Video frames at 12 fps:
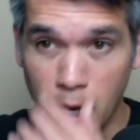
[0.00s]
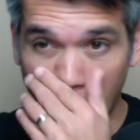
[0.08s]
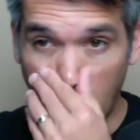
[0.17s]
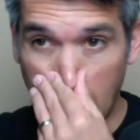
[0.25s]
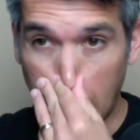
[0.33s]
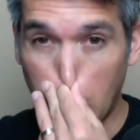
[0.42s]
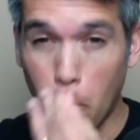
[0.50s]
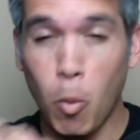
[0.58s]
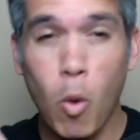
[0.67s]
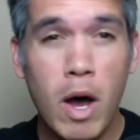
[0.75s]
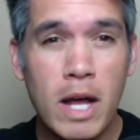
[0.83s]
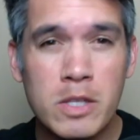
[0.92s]
Uh,
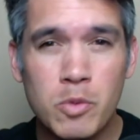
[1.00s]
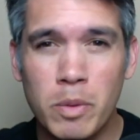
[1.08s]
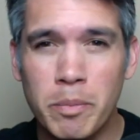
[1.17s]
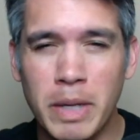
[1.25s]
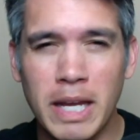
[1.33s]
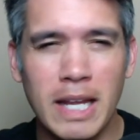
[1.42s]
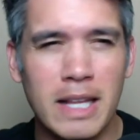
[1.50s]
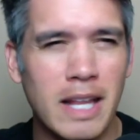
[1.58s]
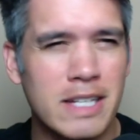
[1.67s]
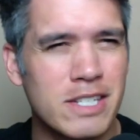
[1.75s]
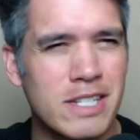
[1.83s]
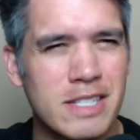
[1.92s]
ones would be,
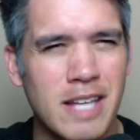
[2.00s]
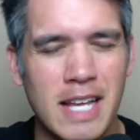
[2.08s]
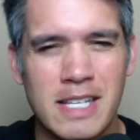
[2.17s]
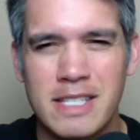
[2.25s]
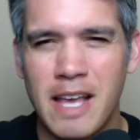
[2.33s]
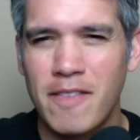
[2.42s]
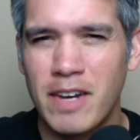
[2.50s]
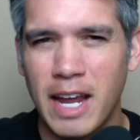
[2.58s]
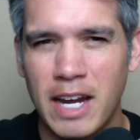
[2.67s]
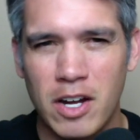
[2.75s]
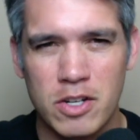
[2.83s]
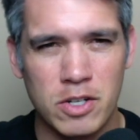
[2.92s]
let's just say seven,
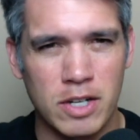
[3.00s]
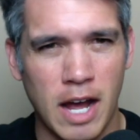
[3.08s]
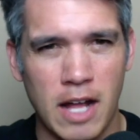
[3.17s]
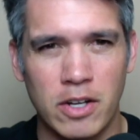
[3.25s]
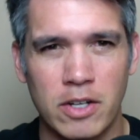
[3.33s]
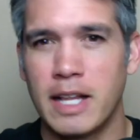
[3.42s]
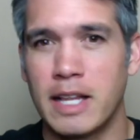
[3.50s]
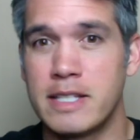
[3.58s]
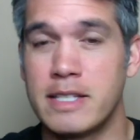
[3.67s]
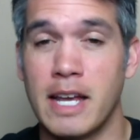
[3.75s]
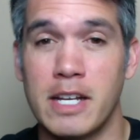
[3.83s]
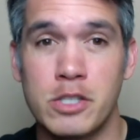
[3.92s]
eight hundred dollars.
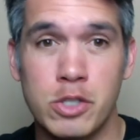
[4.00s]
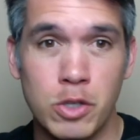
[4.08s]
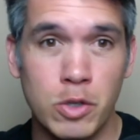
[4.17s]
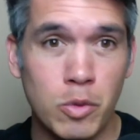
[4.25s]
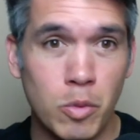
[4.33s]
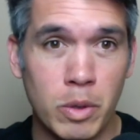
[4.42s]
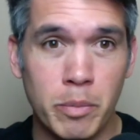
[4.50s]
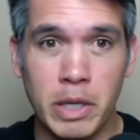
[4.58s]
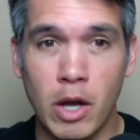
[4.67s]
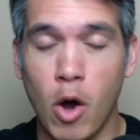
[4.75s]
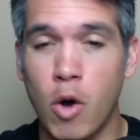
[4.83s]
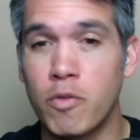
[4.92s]
Let's say a two would
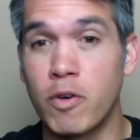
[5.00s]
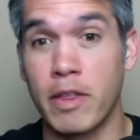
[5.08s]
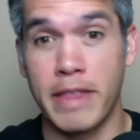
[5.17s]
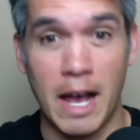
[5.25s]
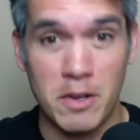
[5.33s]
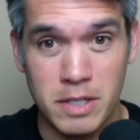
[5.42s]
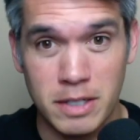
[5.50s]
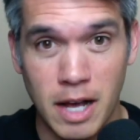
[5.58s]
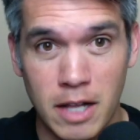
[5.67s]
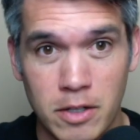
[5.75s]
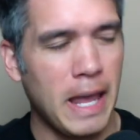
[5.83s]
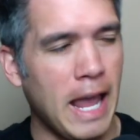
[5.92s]
be over a thousand
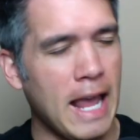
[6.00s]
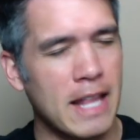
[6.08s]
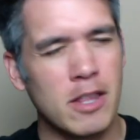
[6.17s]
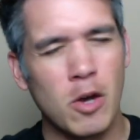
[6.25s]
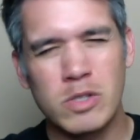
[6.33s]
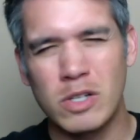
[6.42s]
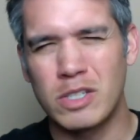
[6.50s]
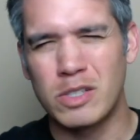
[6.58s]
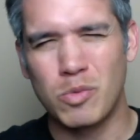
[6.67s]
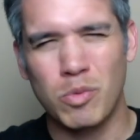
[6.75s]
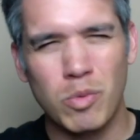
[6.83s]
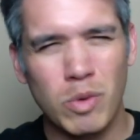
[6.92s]
dollars. And those are
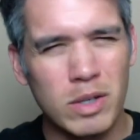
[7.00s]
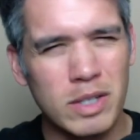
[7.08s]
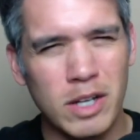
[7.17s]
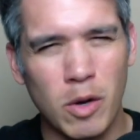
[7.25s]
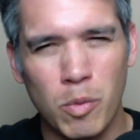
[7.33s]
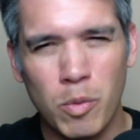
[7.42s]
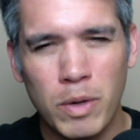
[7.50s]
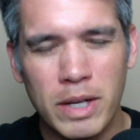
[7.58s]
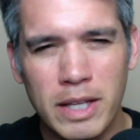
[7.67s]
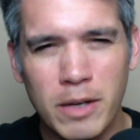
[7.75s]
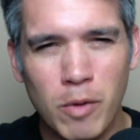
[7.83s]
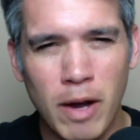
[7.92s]
just, you know,
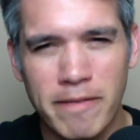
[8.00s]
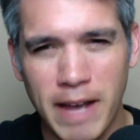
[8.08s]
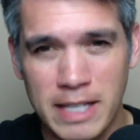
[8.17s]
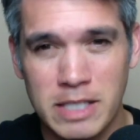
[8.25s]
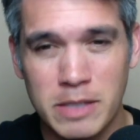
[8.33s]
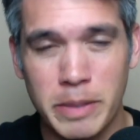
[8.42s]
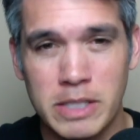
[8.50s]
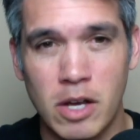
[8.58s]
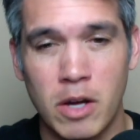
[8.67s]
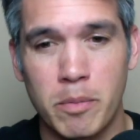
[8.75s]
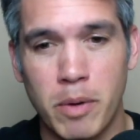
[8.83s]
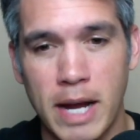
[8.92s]
really rough estimates
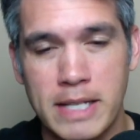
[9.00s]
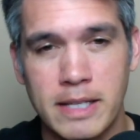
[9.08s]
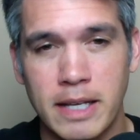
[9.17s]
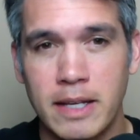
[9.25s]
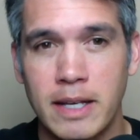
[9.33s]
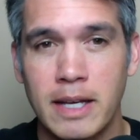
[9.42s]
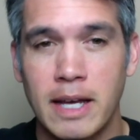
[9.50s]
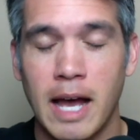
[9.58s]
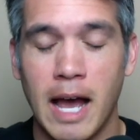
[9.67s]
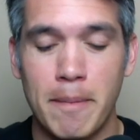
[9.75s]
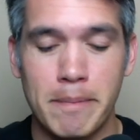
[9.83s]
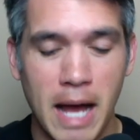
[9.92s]
on pricing.
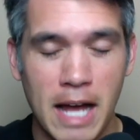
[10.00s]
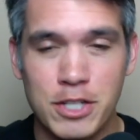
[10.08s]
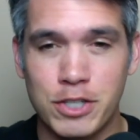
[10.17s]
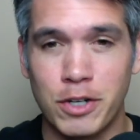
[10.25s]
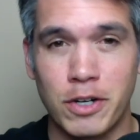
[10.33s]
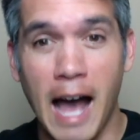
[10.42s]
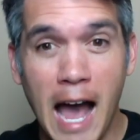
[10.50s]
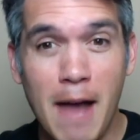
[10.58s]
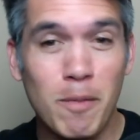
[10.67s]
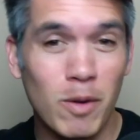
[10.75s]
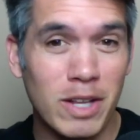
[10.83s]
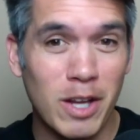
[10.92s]
I'm not sure.
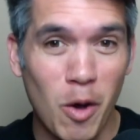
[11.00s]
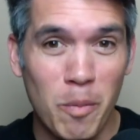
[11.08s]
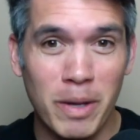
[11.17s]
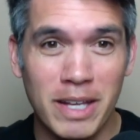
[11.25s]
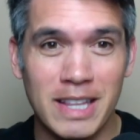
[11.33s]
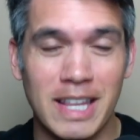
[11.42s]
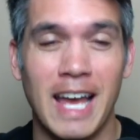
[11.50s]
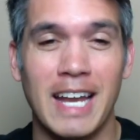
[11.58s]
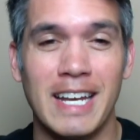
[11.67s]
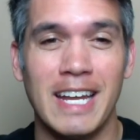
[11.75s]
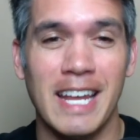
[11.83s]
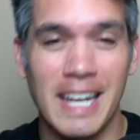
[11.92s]
I'm really hoping
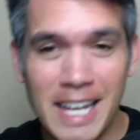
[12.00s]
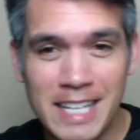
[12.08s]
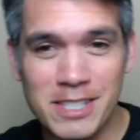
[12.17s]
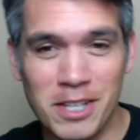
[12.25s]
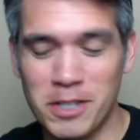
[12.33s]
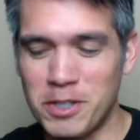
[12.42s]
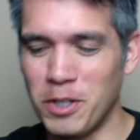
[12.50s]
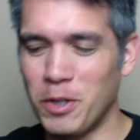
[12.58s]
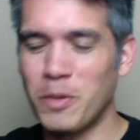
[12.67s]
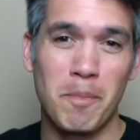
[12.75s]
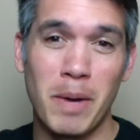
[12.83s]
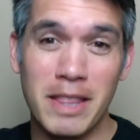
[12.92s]
that it is the
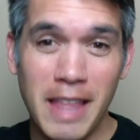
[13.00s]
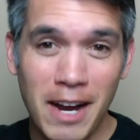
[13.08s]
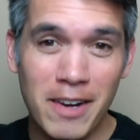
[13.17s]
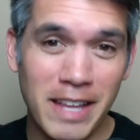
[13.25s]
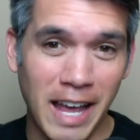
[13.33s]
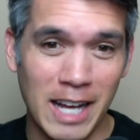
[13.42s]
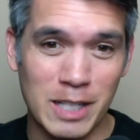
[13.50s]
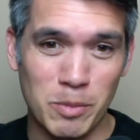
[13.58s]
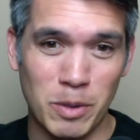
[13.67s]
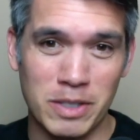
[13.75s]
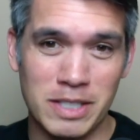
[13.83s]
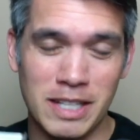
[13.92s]
two, but they're the
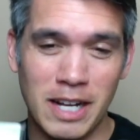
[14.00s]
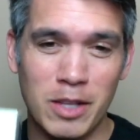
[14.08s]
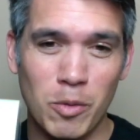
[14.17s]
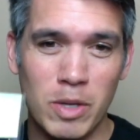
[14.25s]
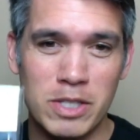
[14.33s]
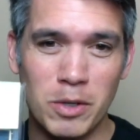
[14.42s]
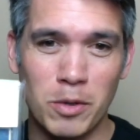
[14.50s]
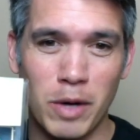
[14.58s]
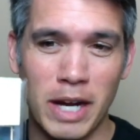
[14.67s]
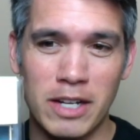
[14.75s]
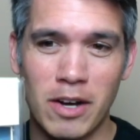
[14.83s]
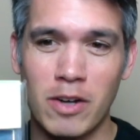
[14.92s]
experts. They're the ones who
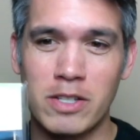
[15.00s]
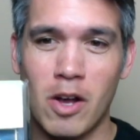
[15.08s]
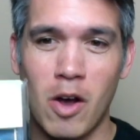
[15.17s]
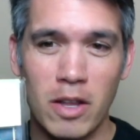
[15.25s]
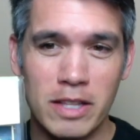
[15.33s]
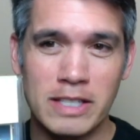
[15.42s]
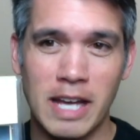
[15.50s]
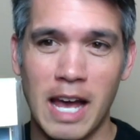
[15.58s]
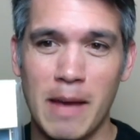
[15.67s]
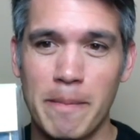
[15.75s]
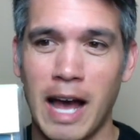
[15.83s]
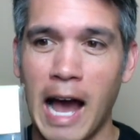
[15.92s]
grade cards all the
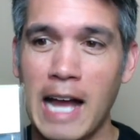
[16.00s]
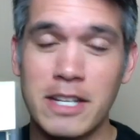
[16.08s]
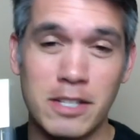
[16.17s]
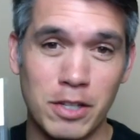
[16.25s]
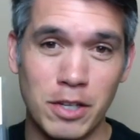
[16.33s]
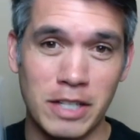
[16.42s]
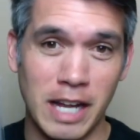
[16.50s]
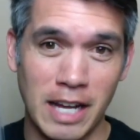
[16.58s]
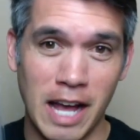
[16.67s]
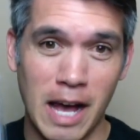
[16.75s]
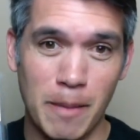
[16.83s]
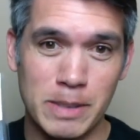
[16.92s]
time. I just looked at
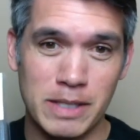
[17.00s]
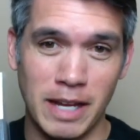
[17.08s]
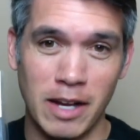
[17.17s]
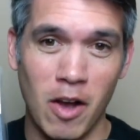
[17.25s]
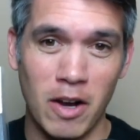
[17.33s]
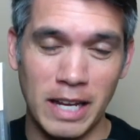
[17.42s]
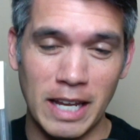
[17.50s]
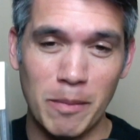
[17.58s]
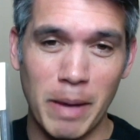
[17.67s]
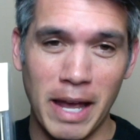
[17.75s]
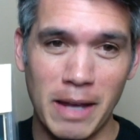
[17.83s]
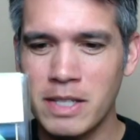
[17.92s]
comps like on
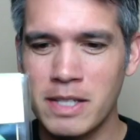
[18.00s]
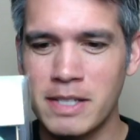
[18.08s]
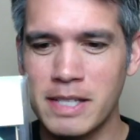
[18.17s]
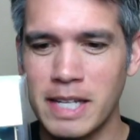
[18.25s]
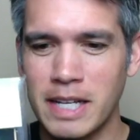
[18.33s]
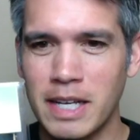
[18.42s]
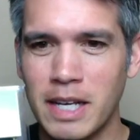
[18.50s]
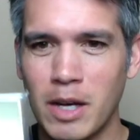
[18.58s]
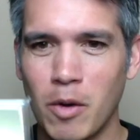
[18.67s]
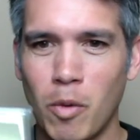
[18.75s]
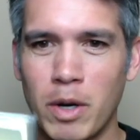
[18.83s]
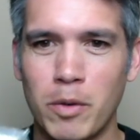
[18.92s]
eBay to see
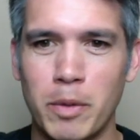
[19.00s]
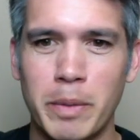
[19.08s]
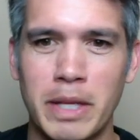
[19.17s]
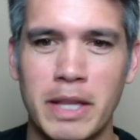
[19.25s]
what it would be.